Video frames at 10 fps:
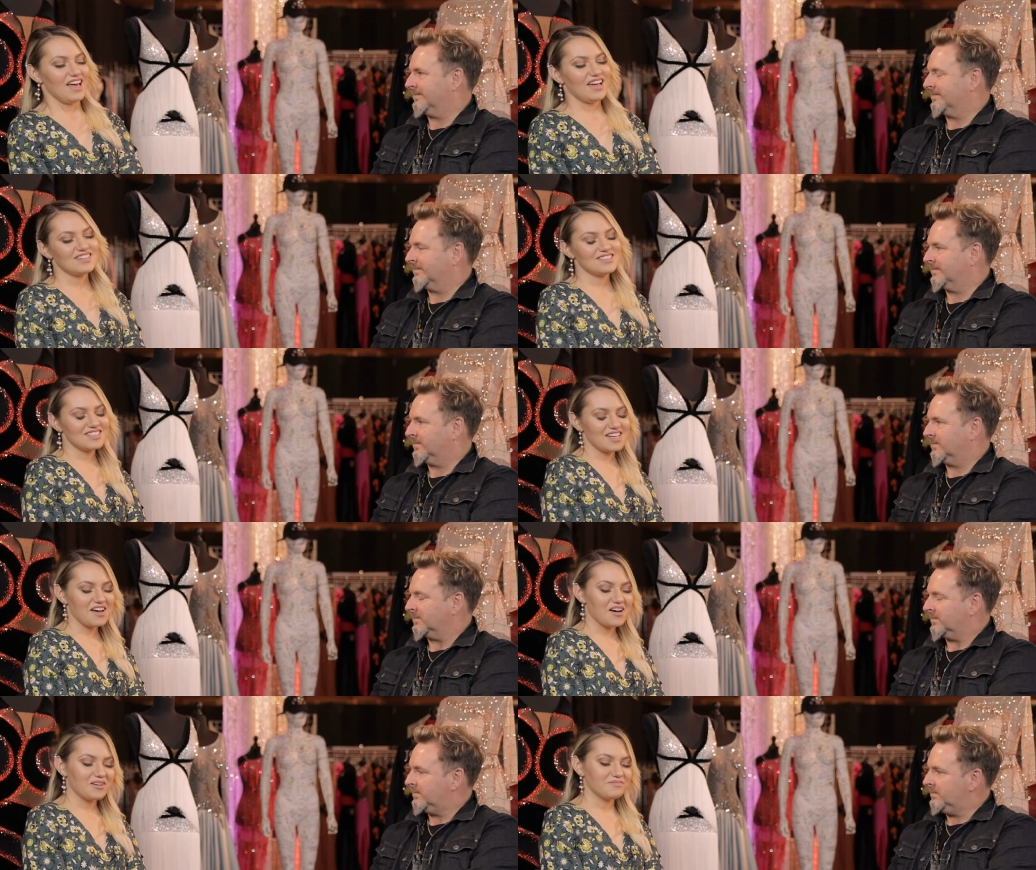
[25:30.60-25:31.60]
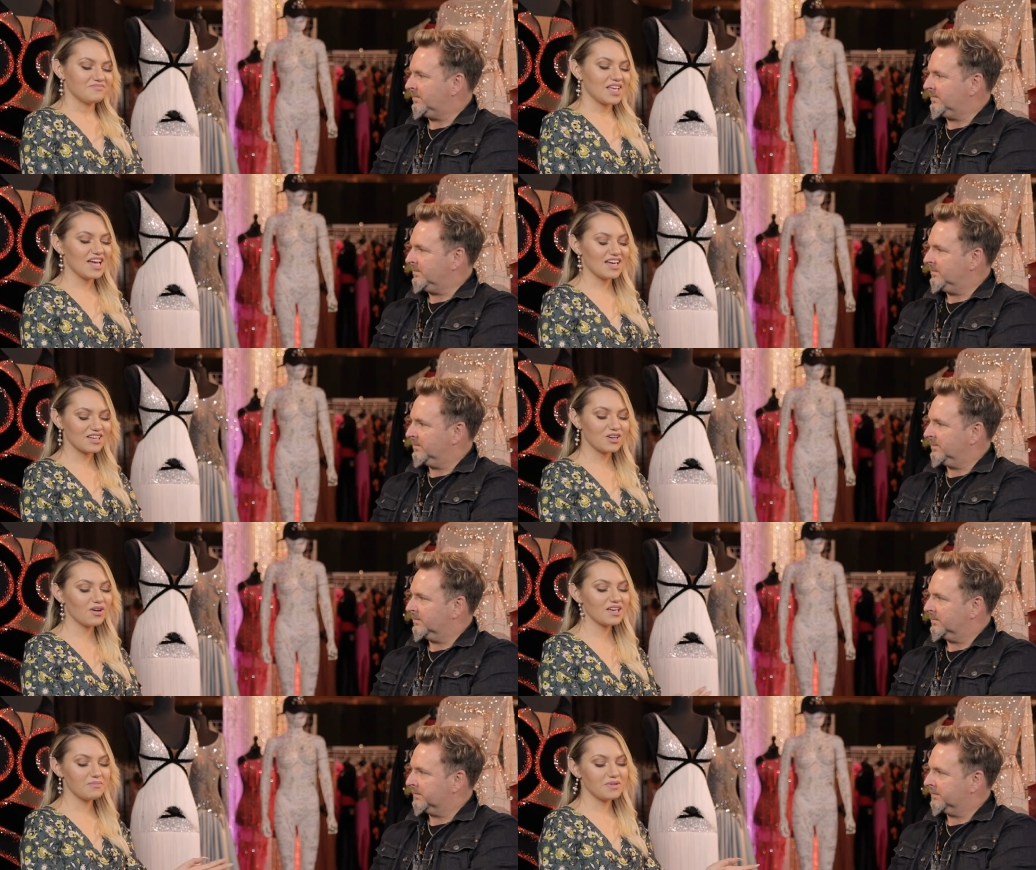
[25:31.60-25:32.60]
Speaker 1: and um,
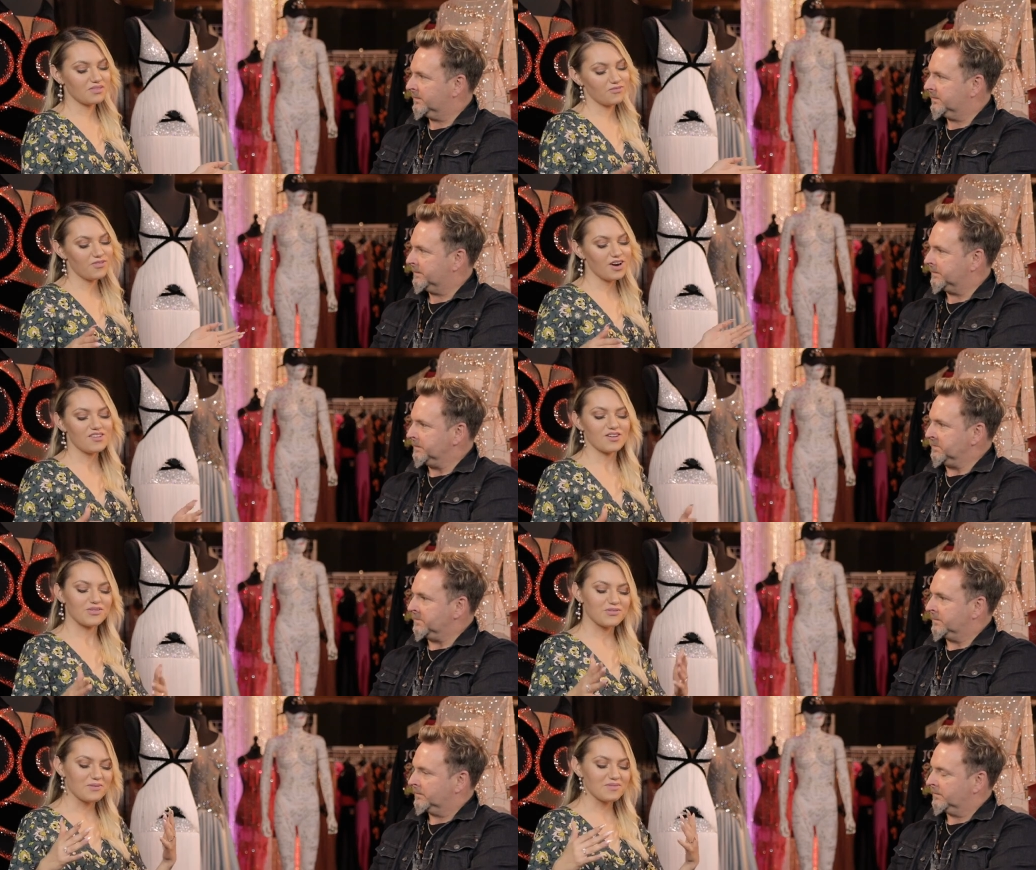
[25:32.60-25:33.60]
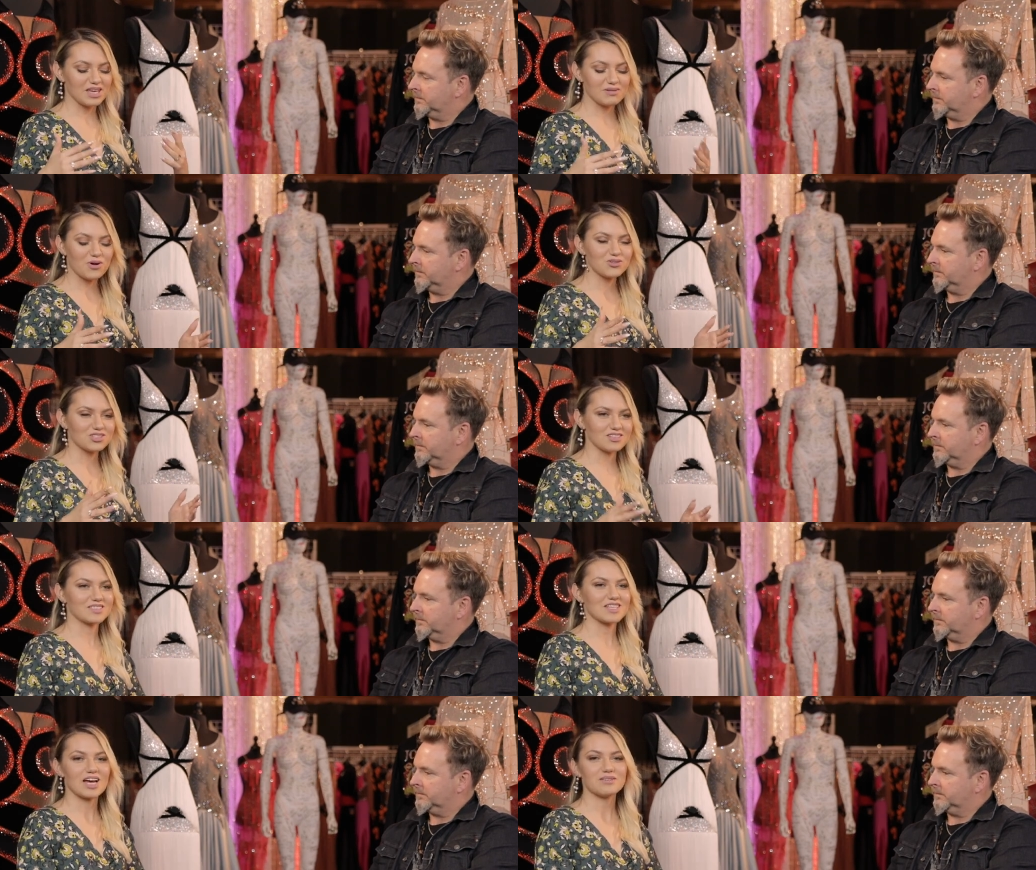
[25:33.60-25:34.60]
going a bit further from the emotional
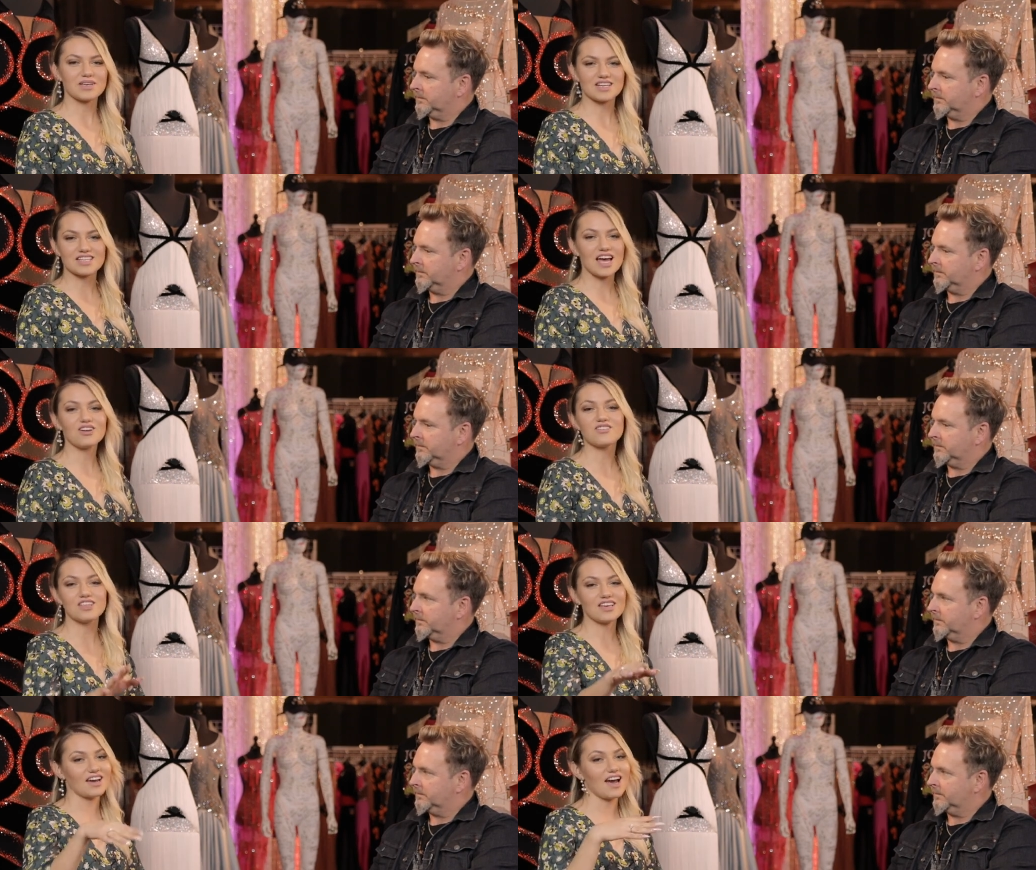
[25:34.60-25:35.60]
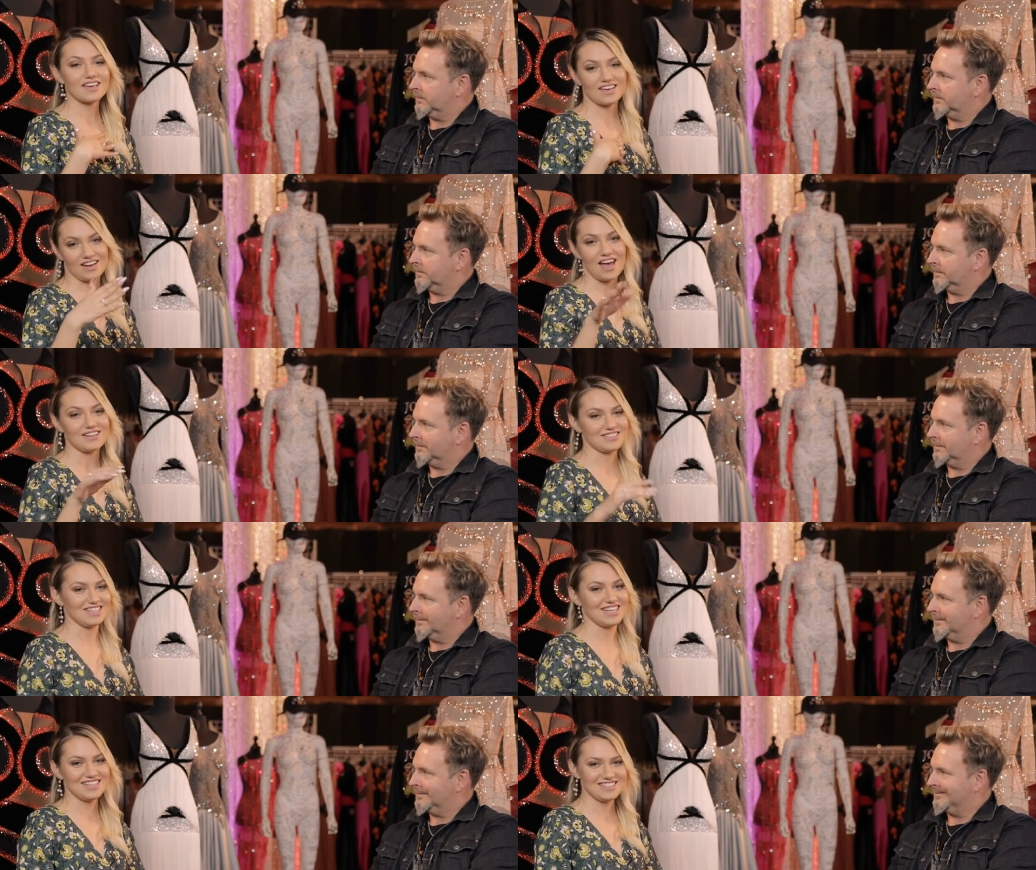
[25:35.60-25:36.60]
side because I don't think I can handle
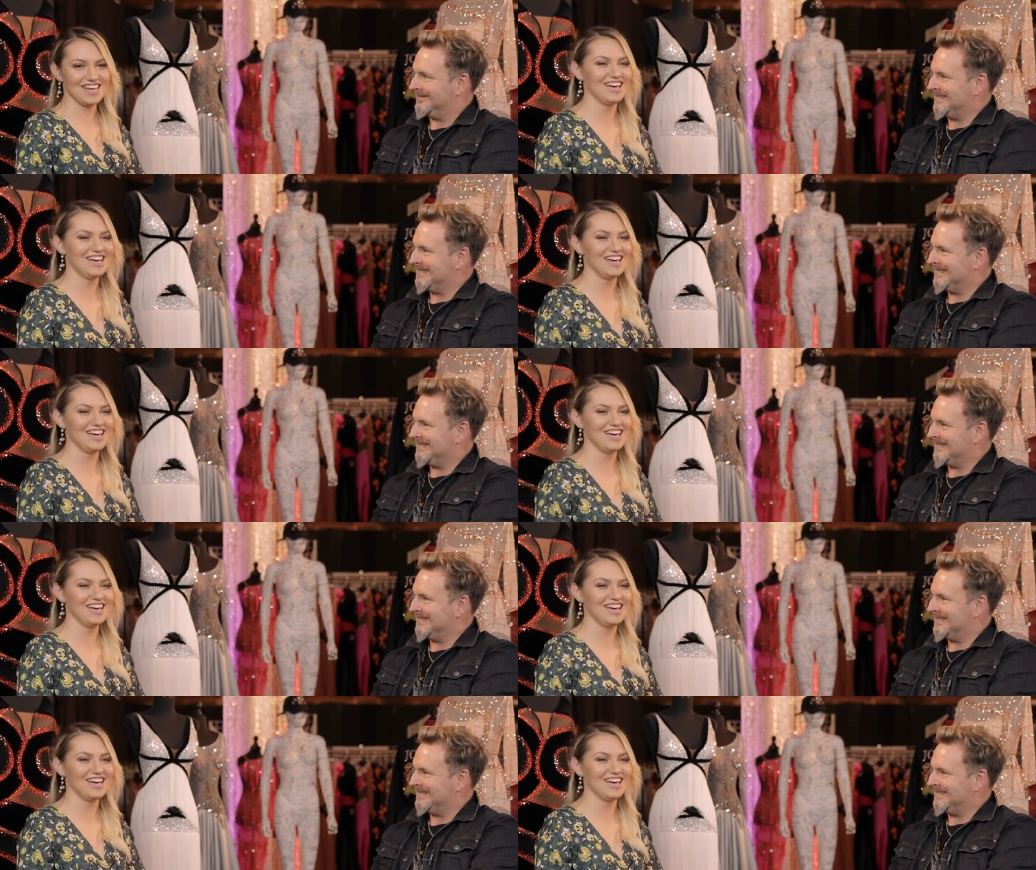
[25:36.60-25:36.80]
it.